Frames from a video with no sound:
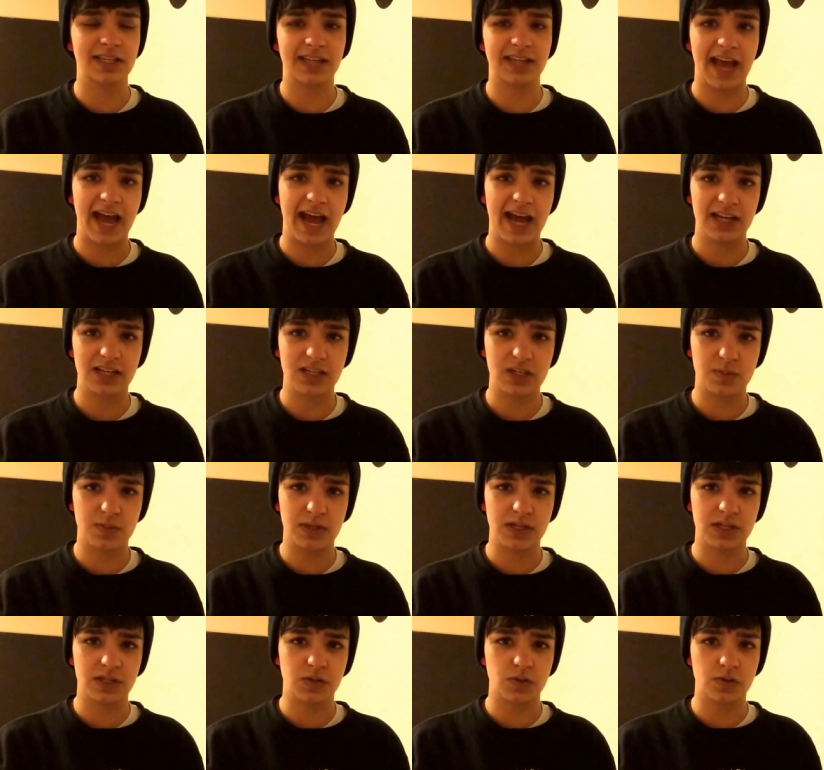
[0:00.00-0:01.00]
guy just
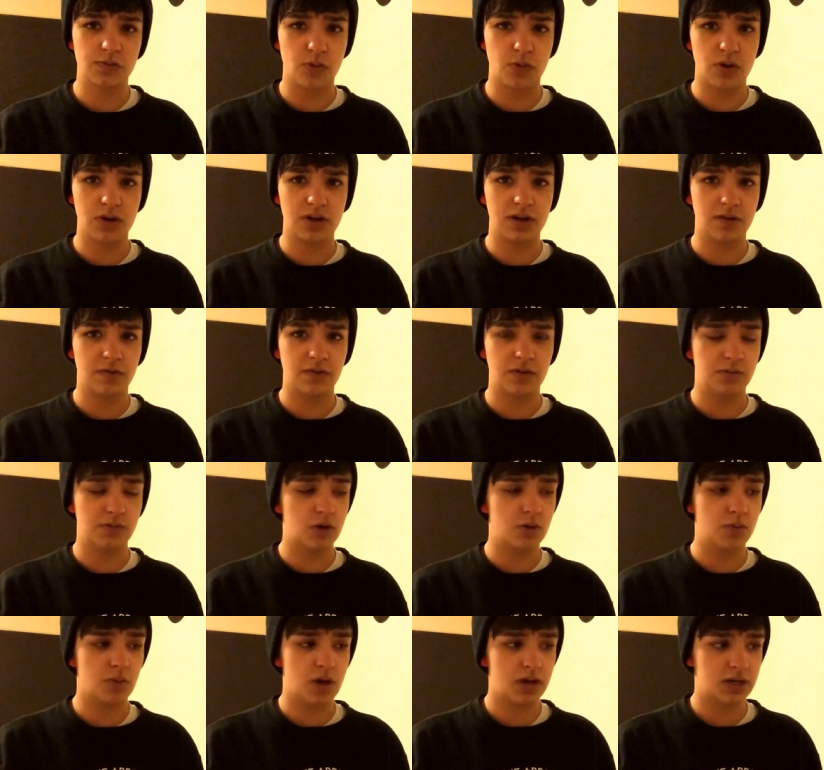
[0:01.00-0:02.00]
because you were born in a female
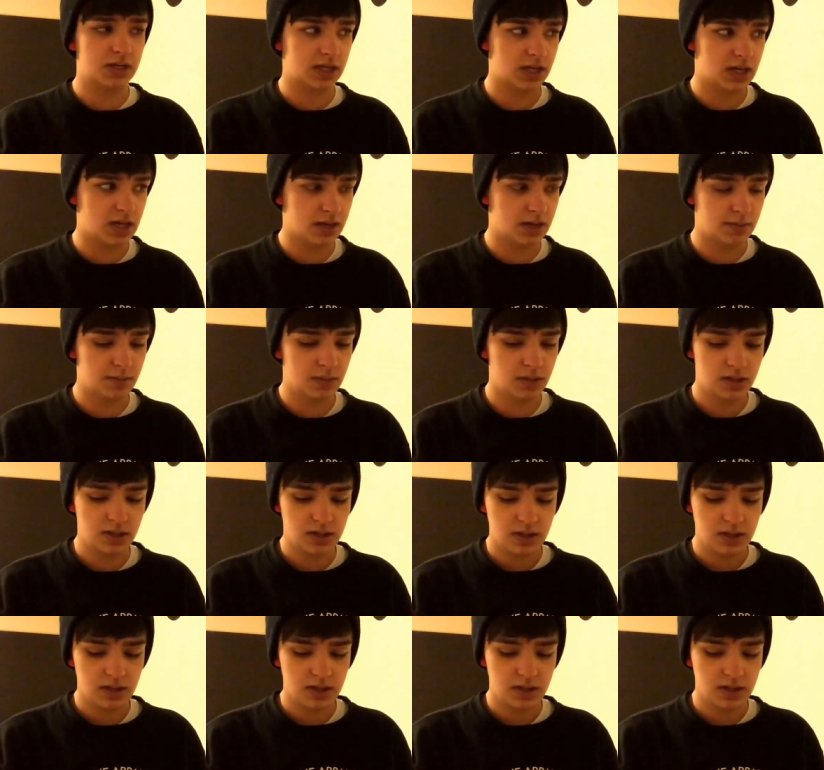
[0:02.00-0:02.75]
body. Um,